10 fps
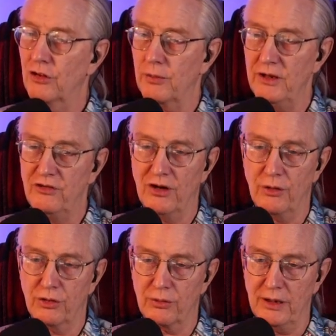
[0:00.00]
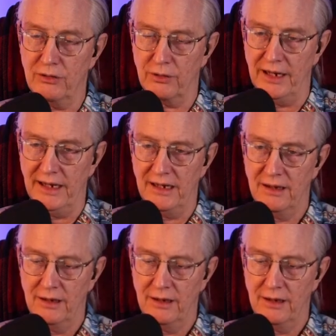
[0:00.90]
3033.